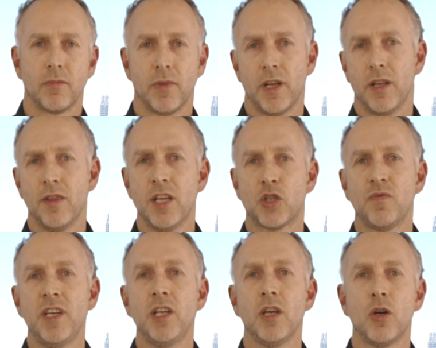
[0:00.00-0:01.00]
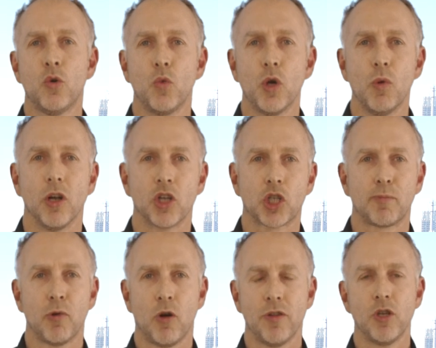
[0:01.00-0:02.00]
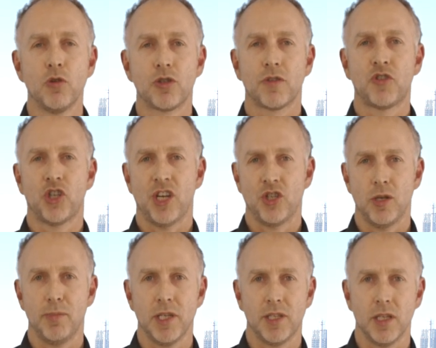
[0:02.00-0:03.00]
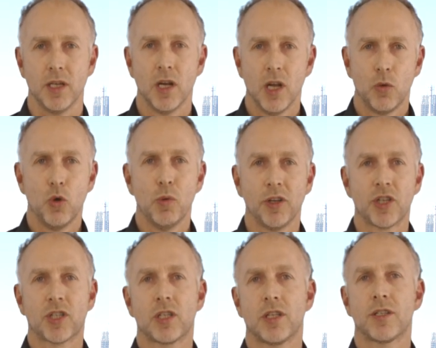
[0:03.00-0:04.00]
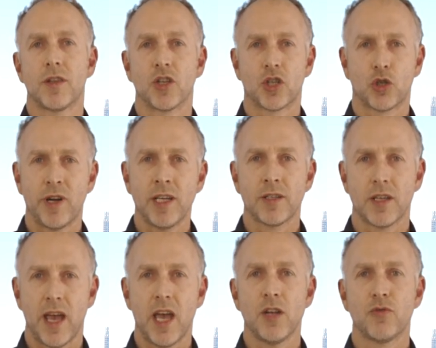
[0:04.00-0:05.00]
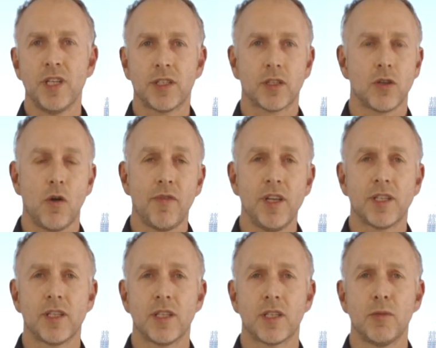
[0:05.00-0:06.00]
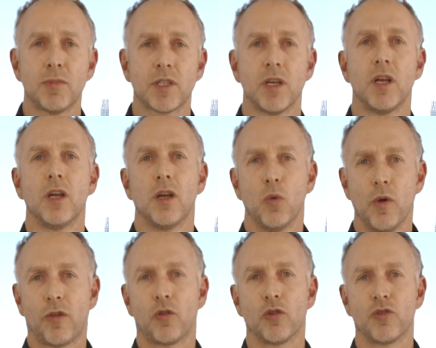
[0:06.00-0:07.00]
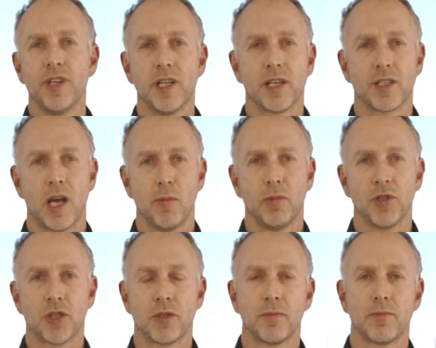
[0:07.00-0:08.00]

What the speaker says: In this video, we will explore the use of ChatGPT. We will discuss the strengths and risks of these systems with concrete examples.